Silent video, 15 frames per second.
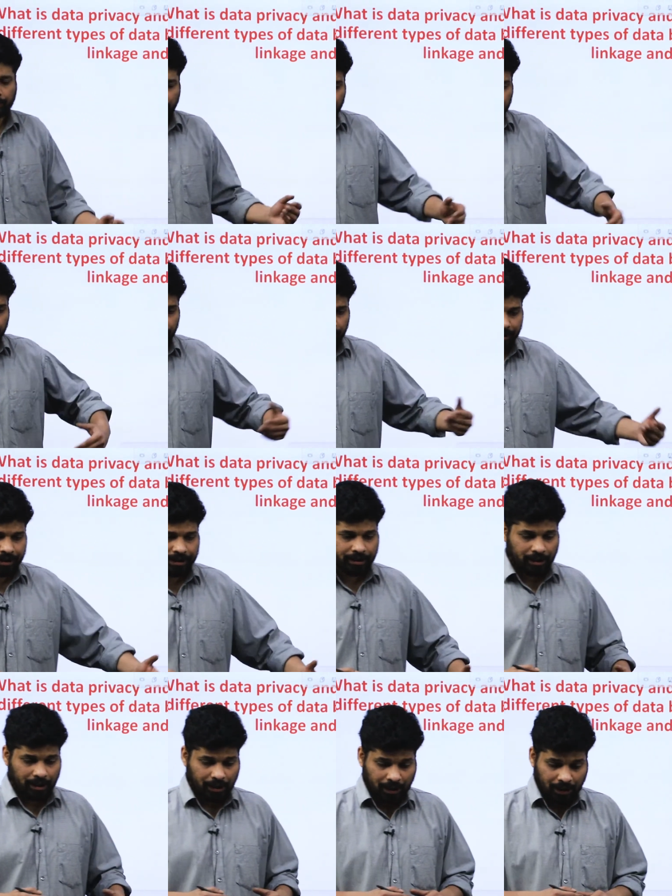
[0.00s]
you read
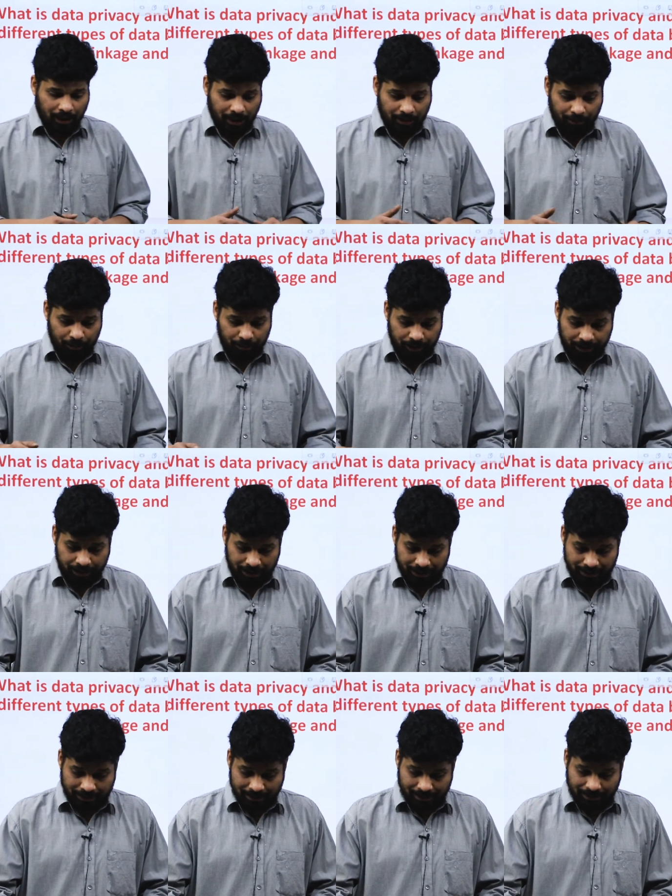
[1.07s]
about it
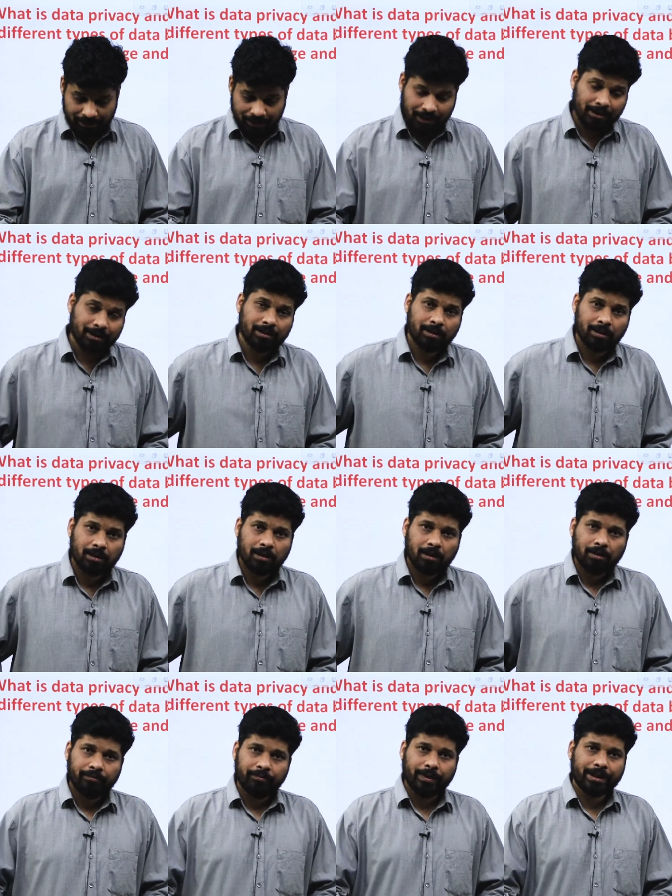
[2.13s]
consistently
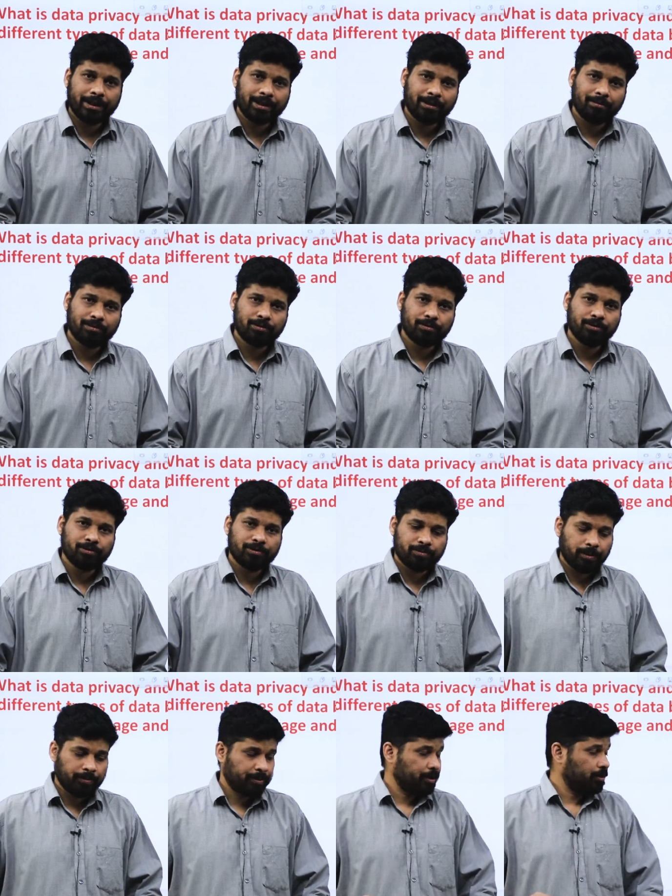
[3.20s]
when it comes to
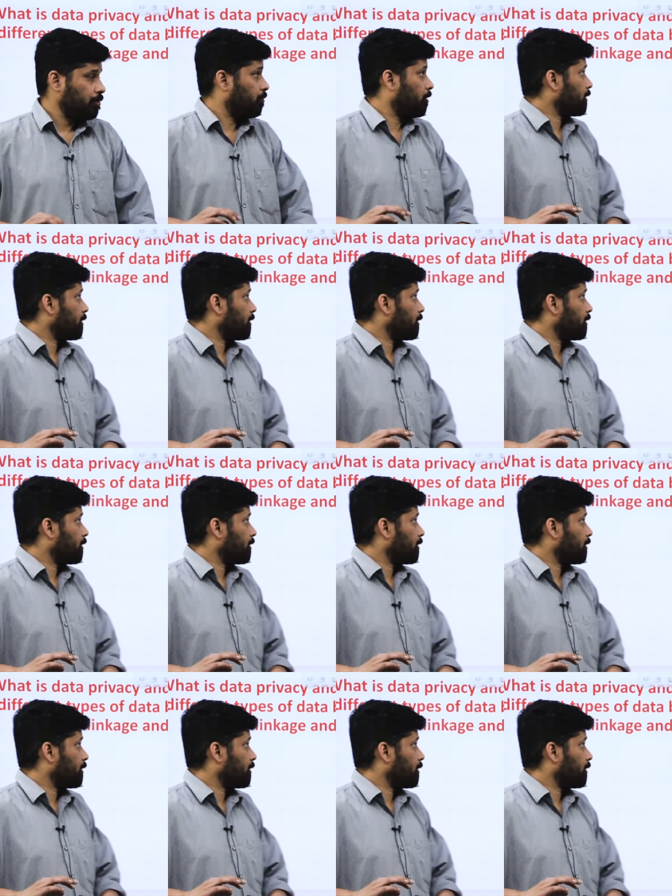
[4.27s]
newspapers. So what is